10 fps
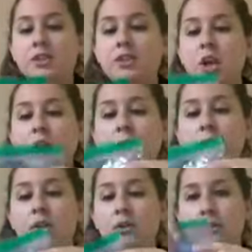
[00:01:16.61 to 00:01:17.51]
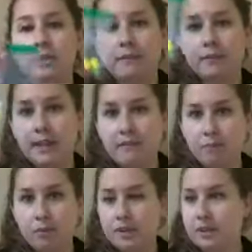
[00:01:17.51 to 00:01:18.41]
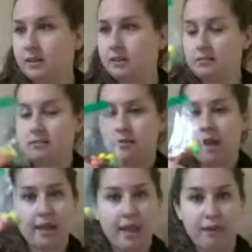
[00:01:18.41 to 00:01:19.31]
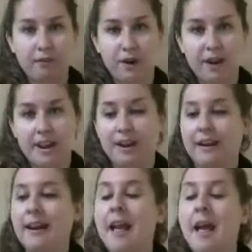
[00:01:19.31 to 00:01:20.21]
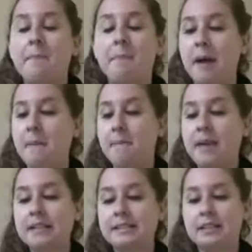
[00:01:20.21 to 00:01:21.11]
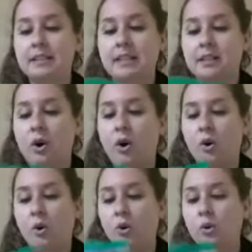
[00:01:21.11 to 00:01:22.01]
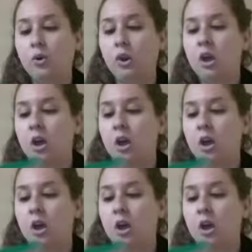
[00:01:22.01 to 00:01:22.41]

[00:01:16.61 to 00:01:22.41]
So you will definitely have more than I have right here, but basically the whole